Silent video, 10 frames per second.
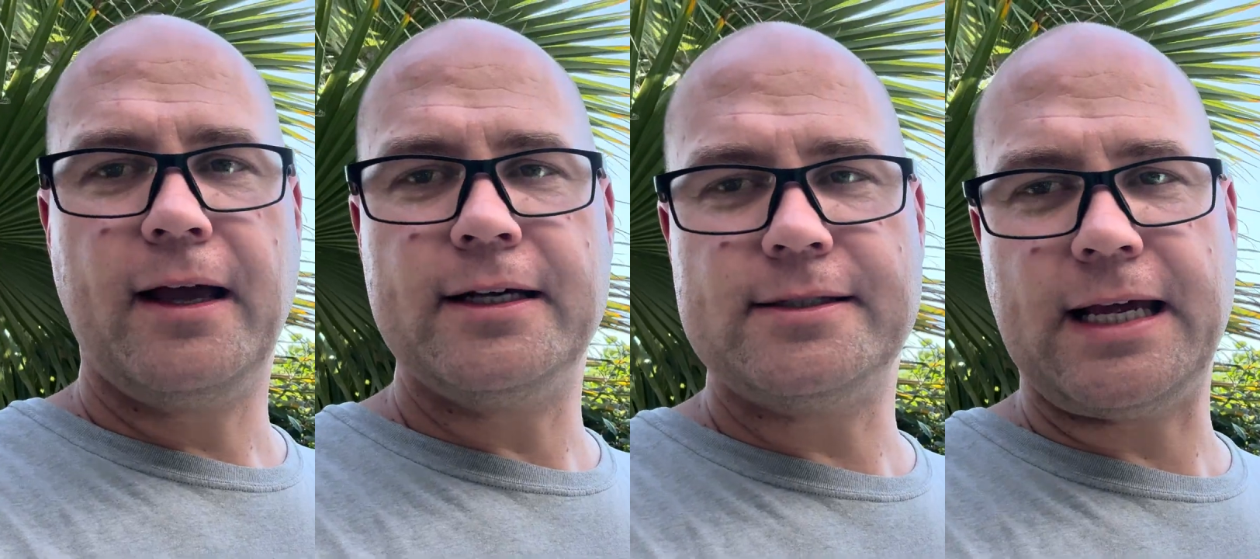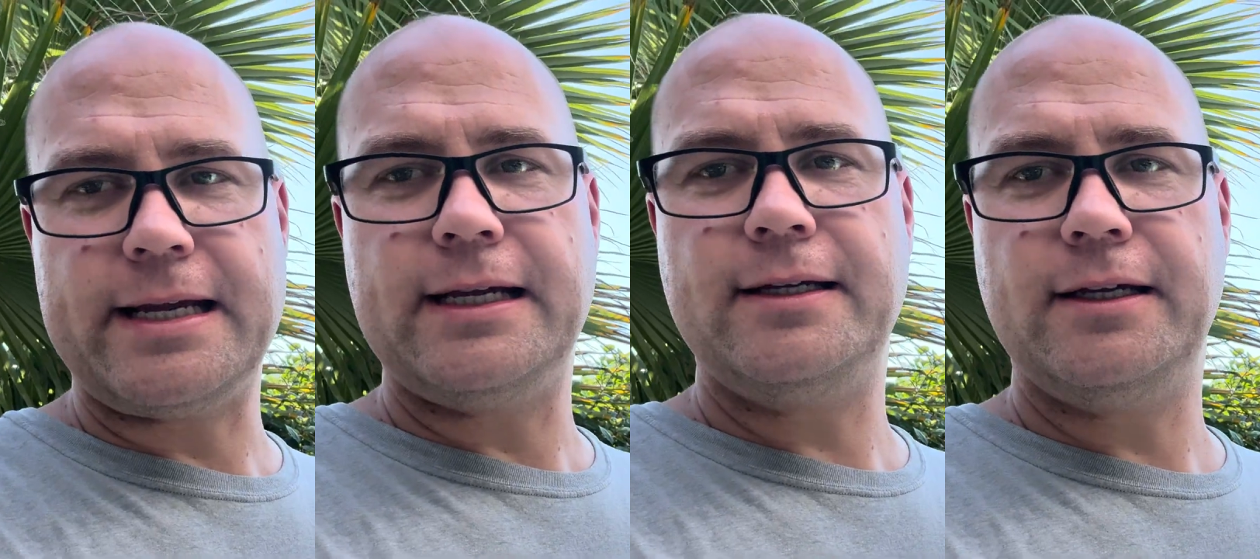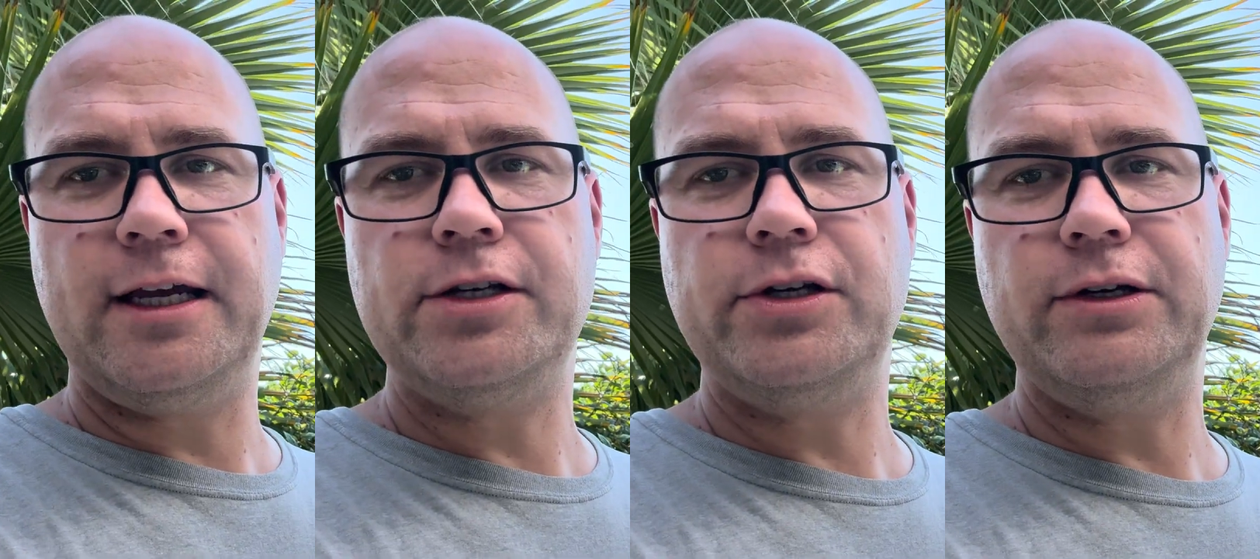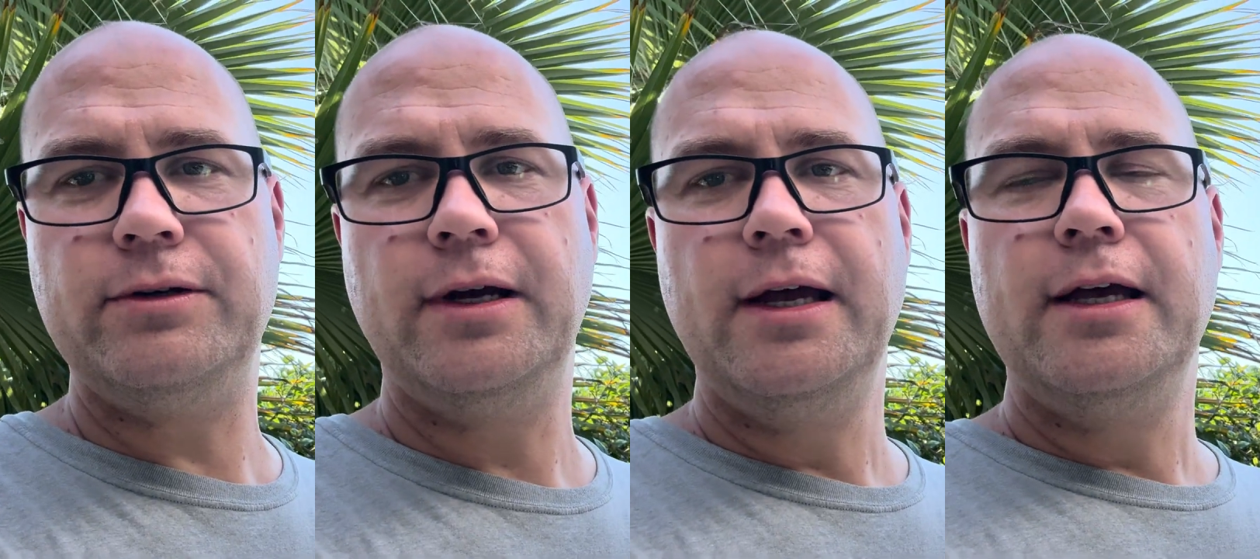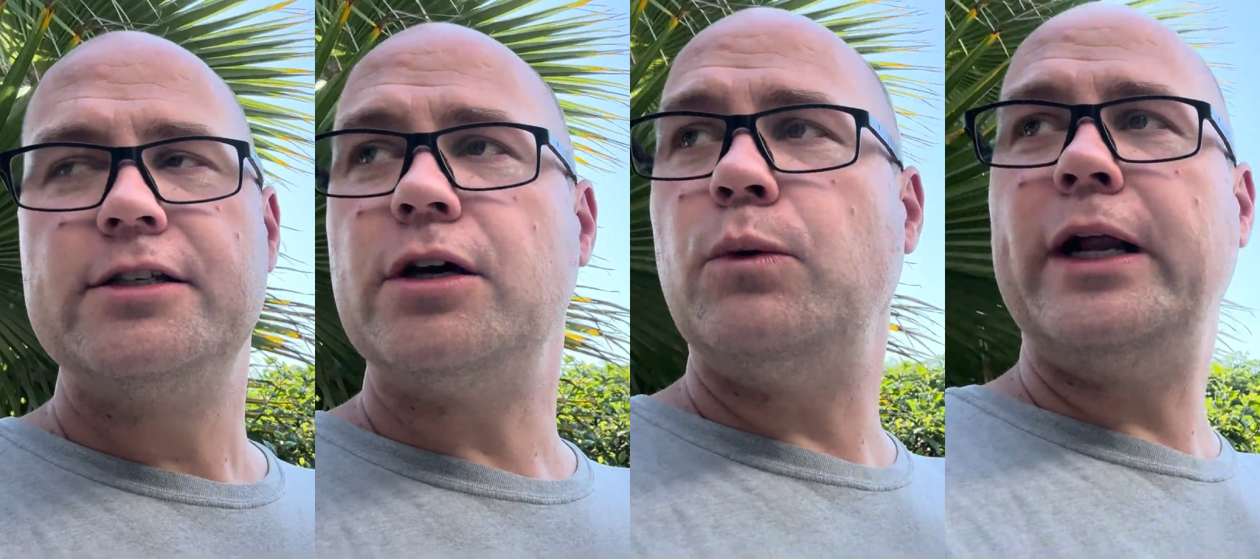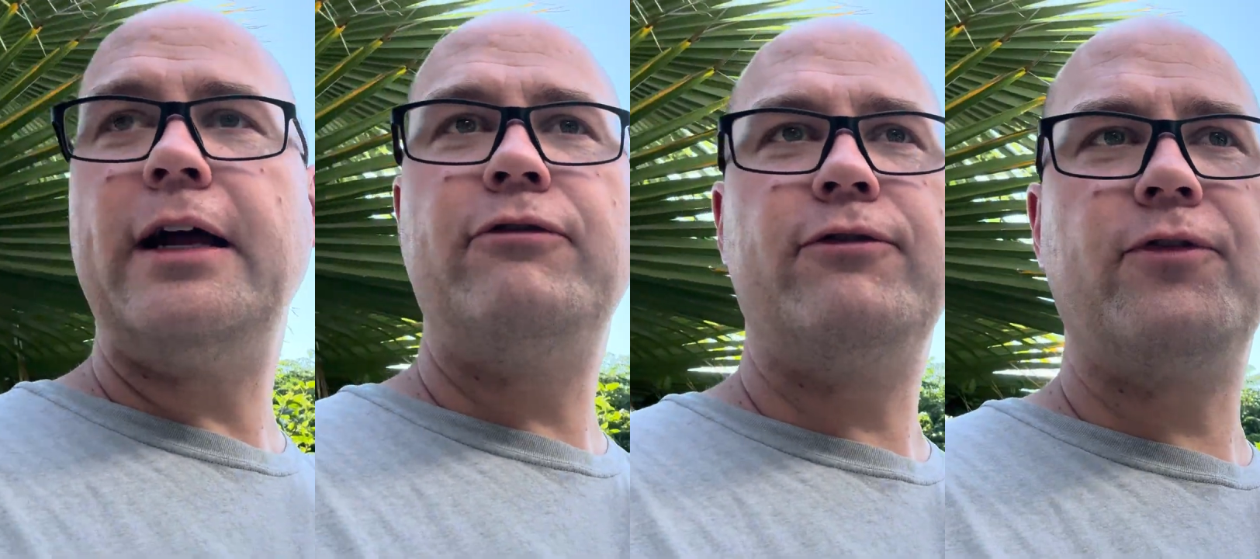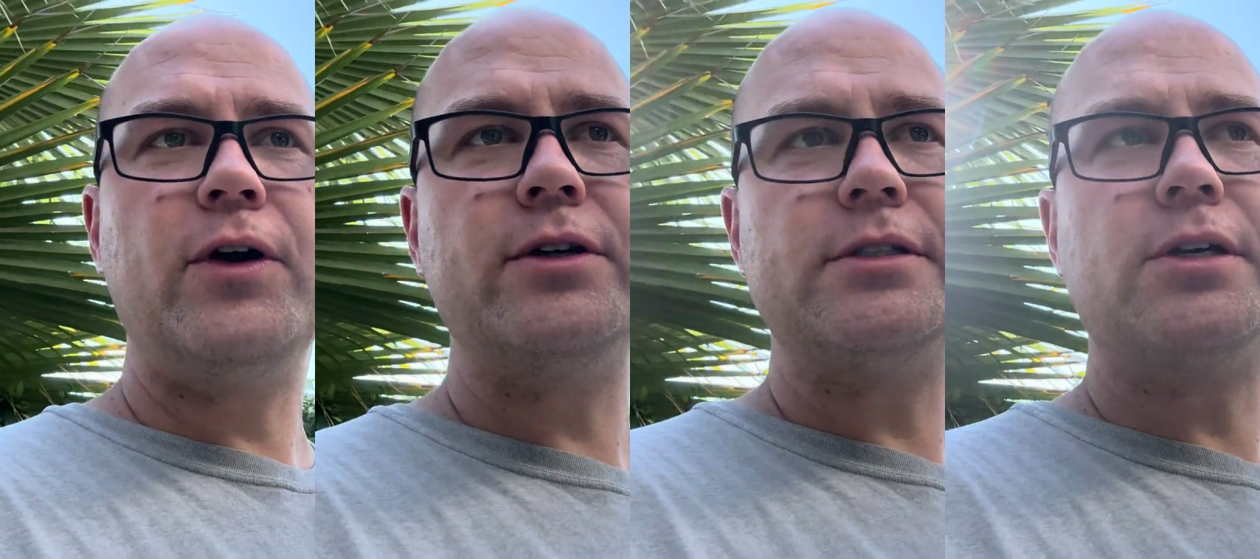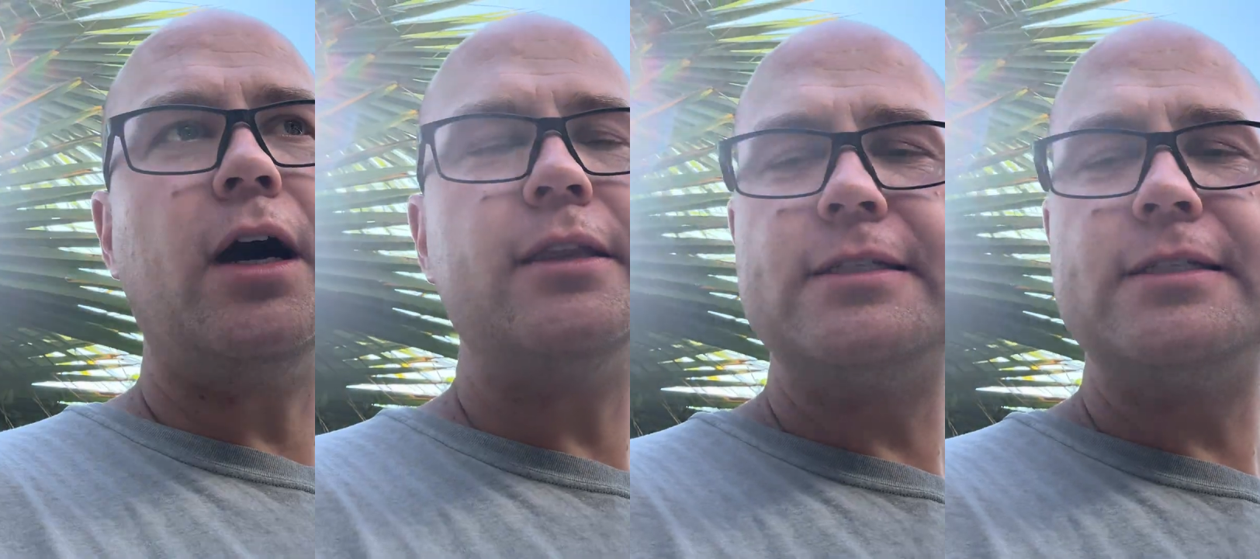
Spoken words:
setting issue. So when I first got the